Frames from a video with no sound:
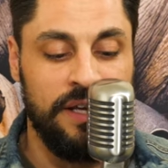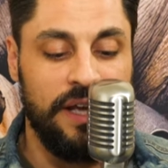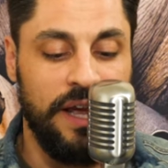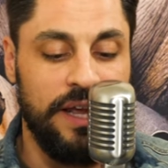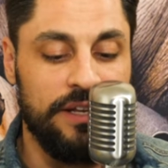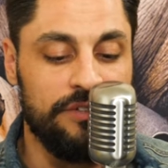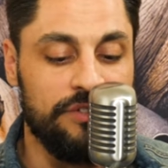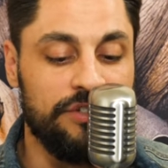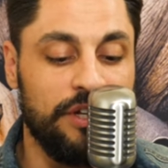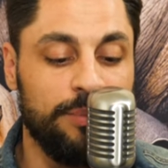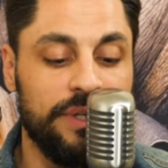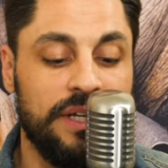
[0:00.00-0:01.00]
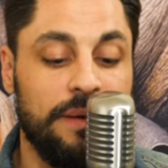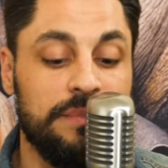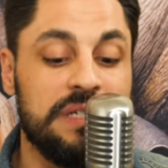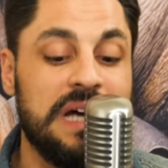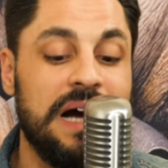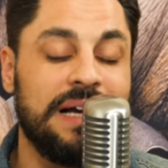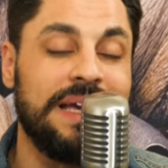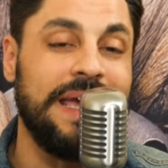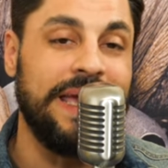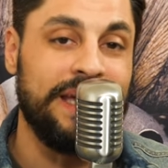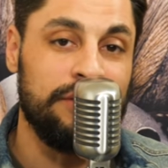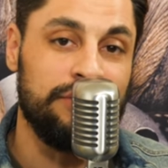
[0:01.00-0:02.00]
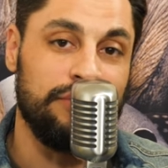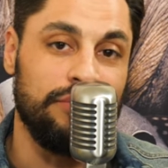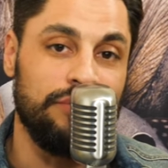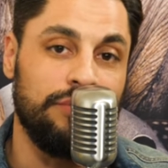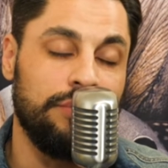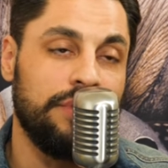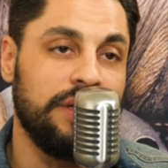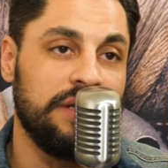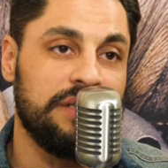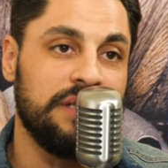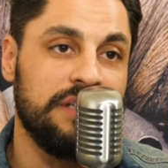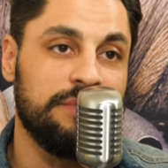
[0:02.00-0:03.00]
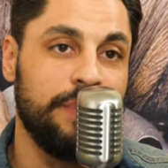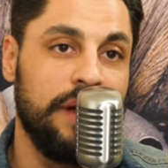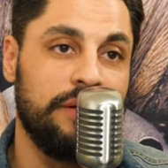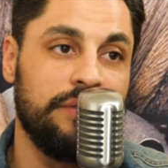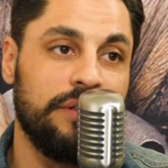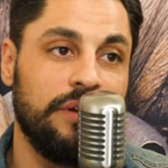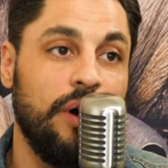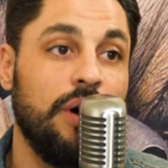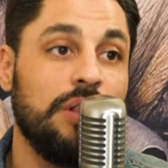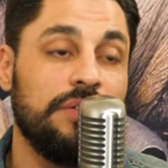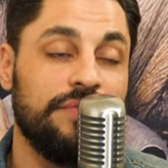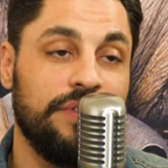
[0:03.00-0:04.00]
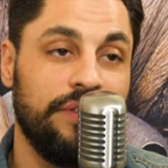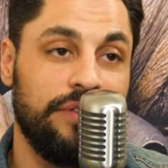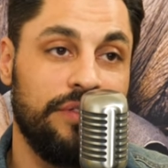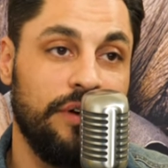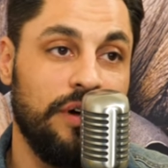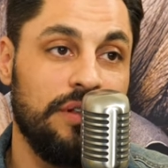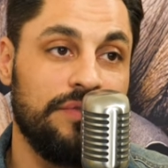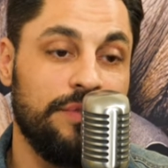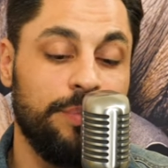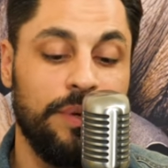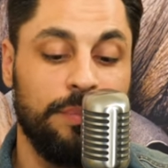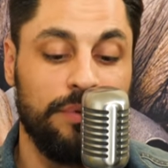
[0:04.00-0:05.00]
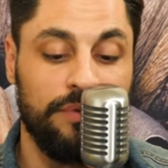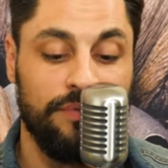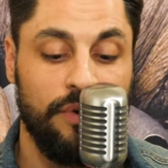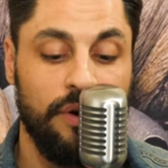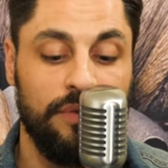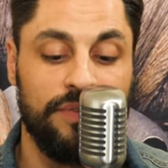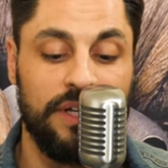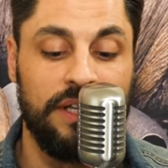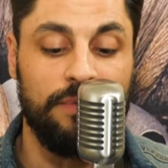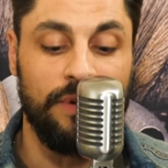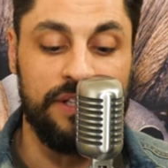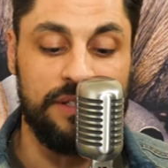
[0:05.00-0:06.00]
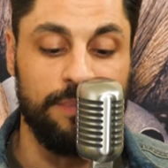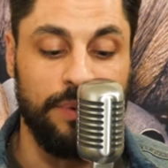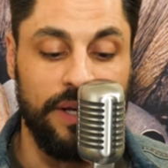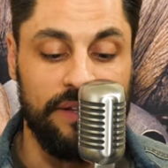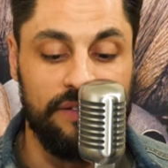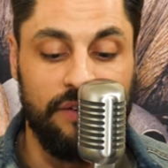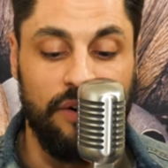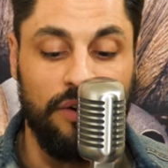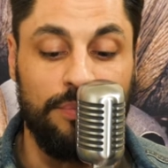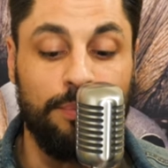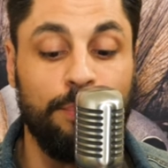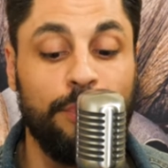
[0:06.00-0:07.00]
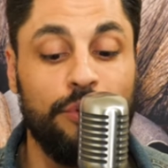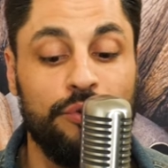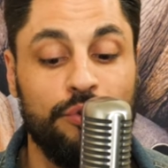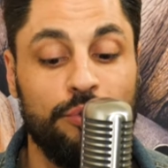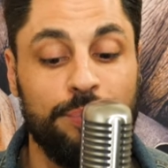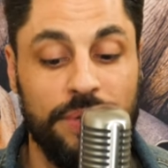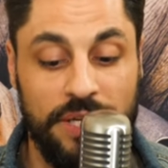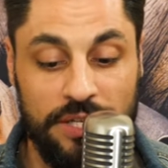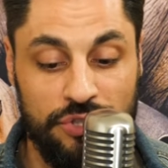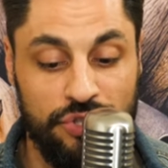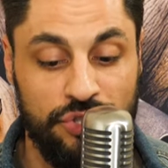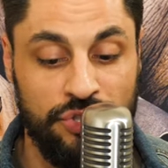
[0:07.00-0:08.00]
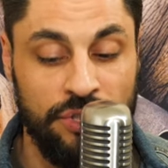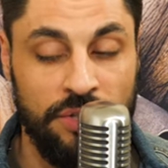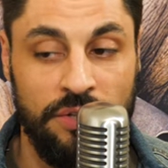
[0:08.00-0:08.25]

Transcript: and there's a gentleman named Doc Antle who thinks he's better than all of the people involved, and he runs a place called Myrtle Beach